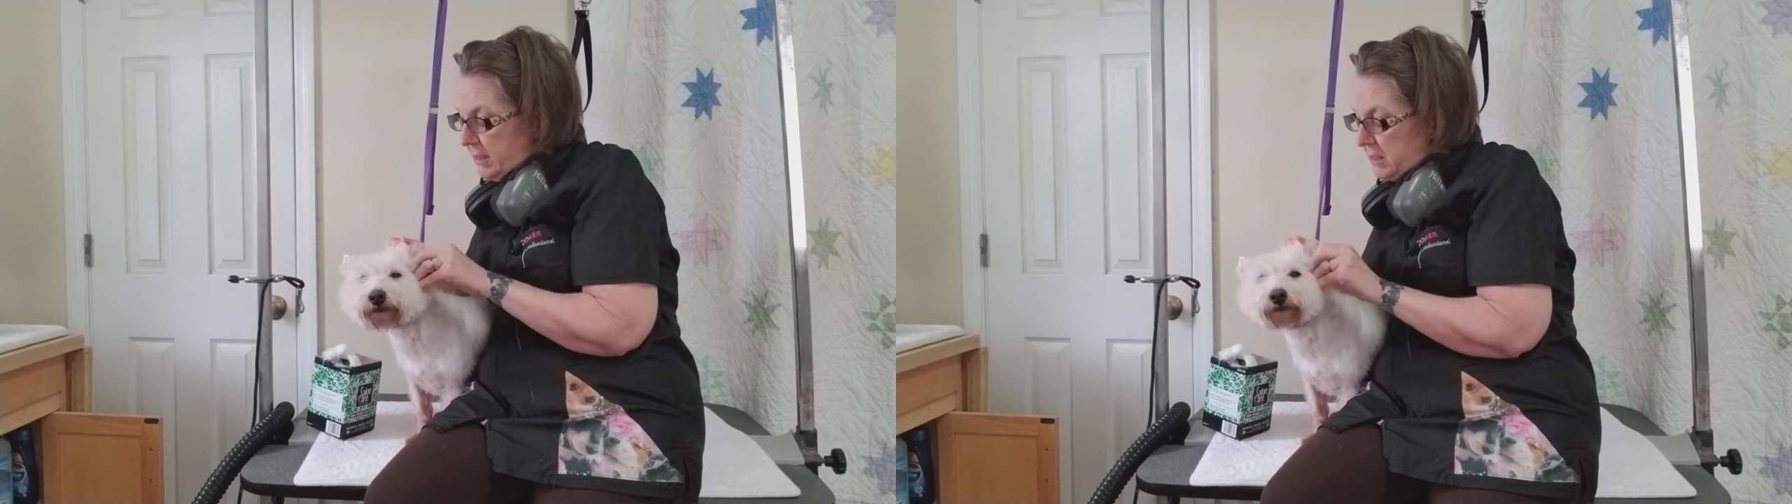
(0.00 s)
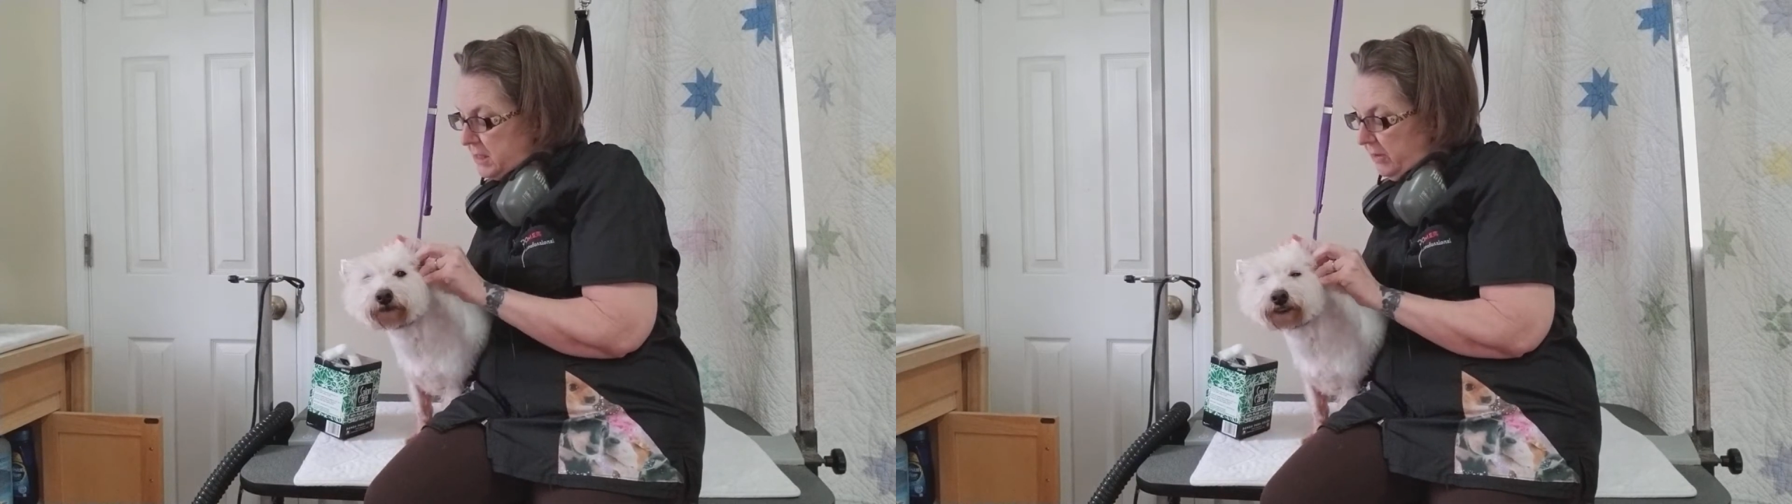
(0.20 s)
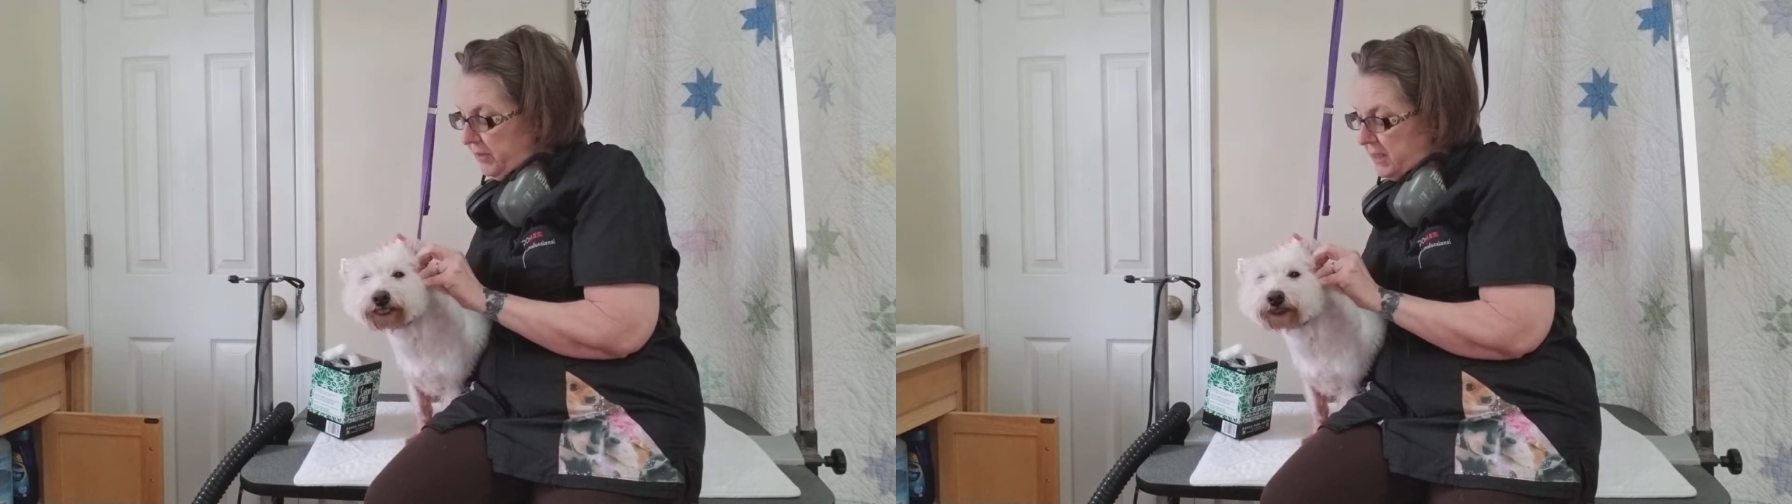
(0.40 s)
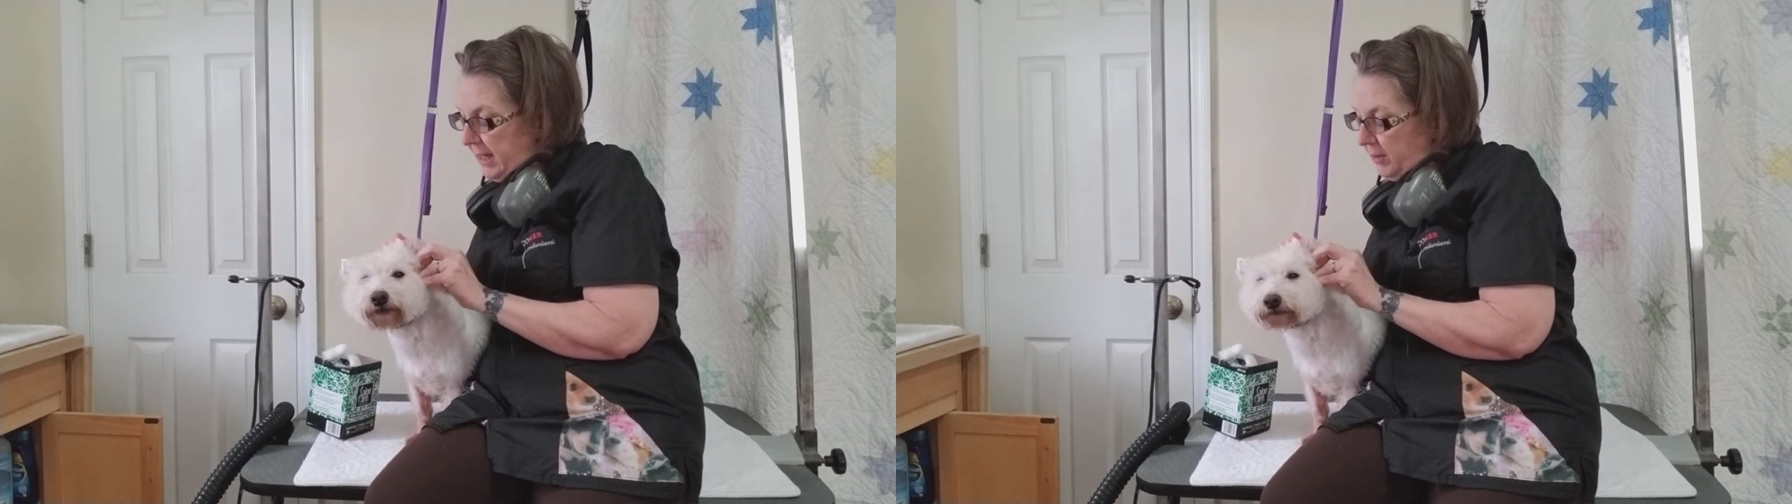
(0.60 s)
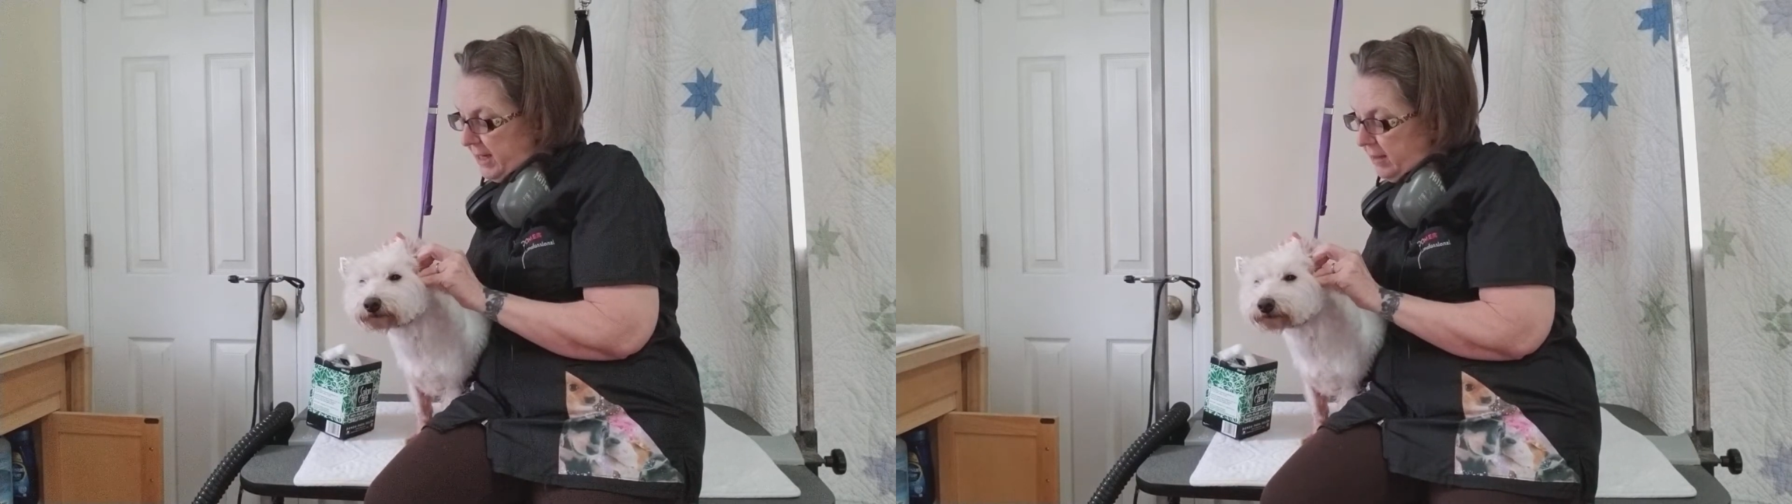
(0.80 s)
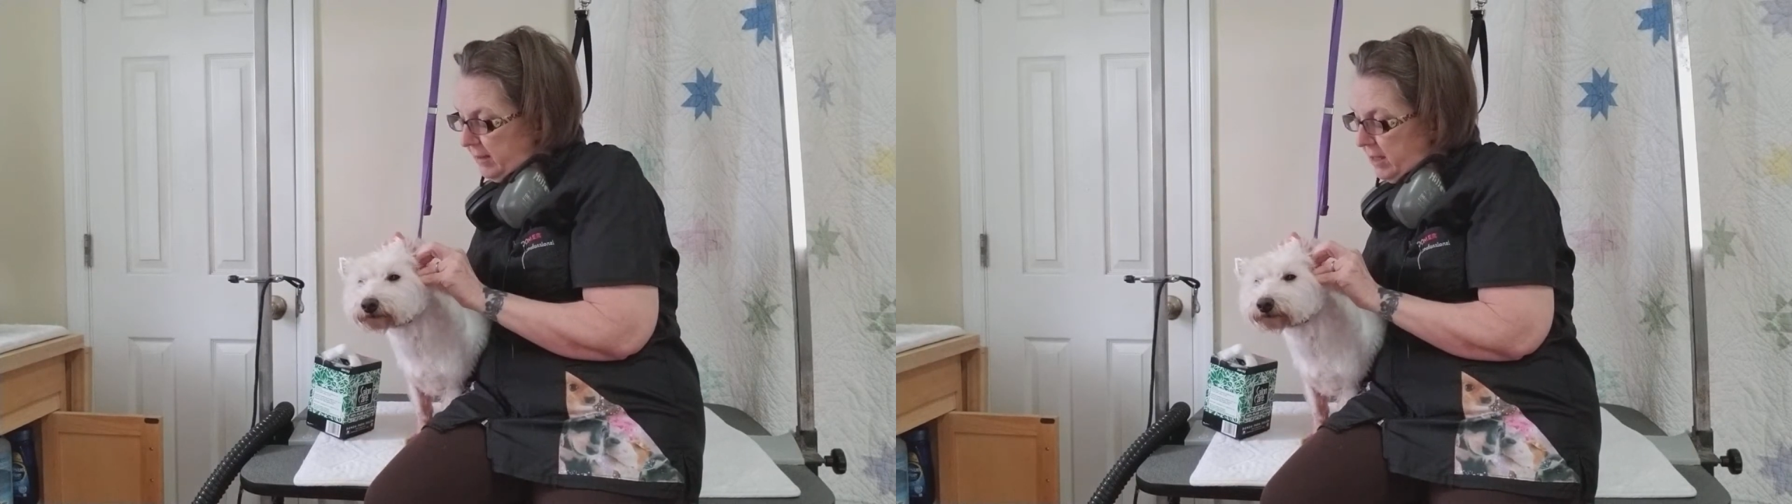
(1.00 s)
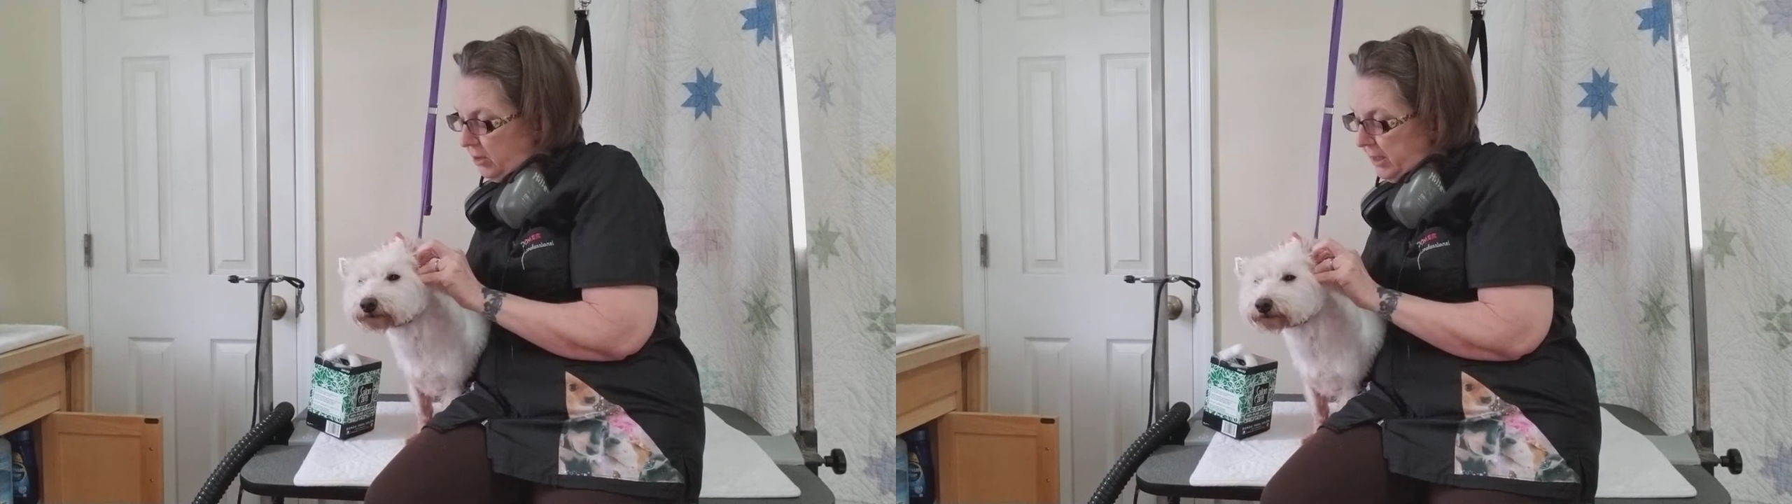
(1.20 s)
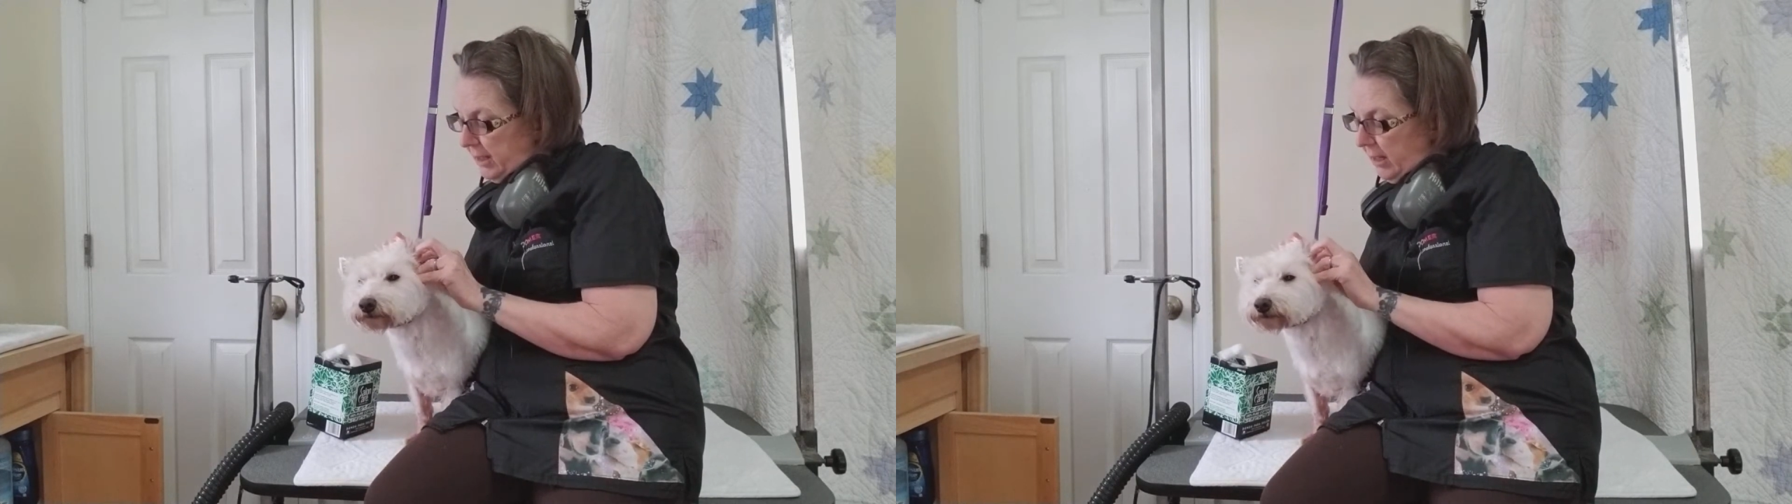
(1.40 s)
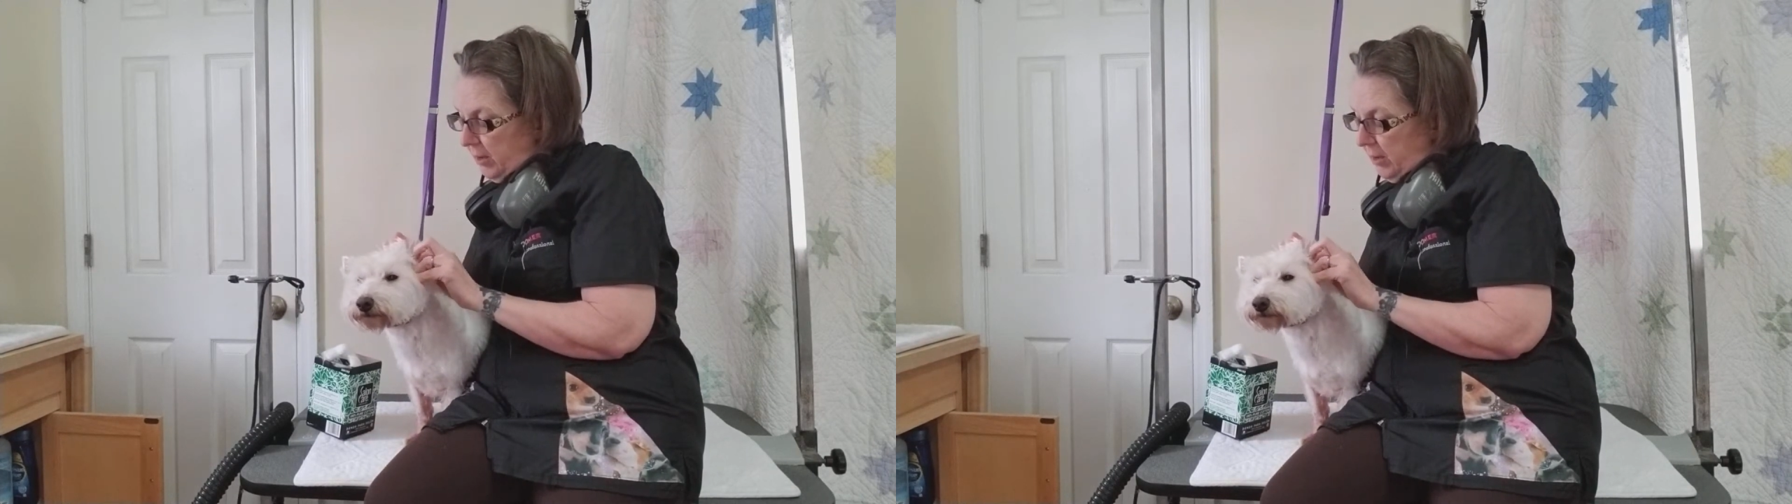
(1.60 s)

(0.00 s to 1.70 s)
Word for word: stuff it down in the ear canal.